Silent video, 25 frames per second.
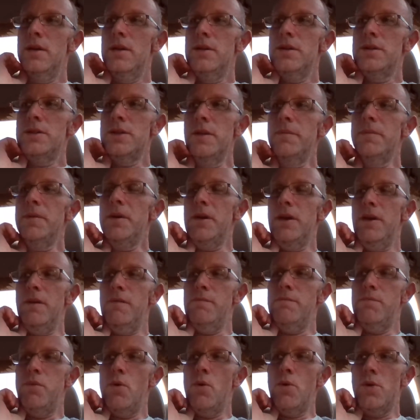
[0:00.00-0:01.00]
something
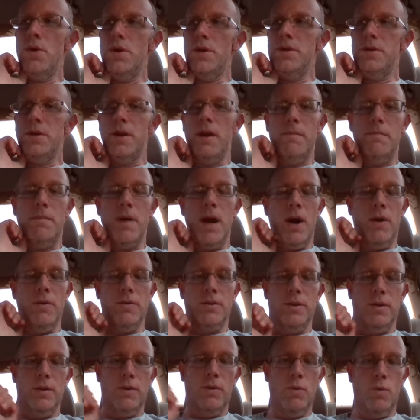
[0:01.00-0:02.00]
important
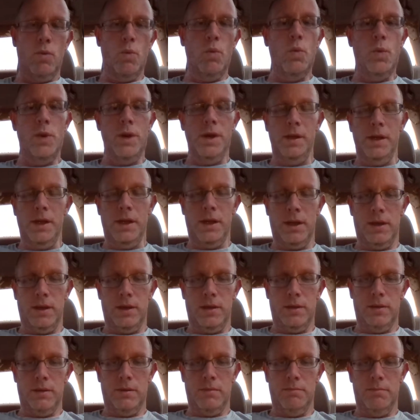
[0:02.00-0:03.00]
about
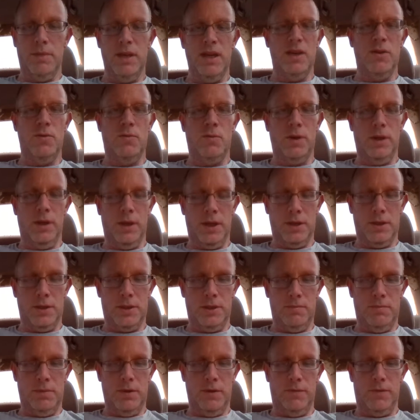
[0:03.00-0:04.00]
being willing
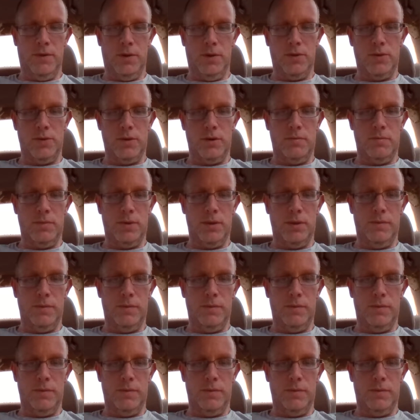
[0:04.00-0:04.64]
to be vulnerable.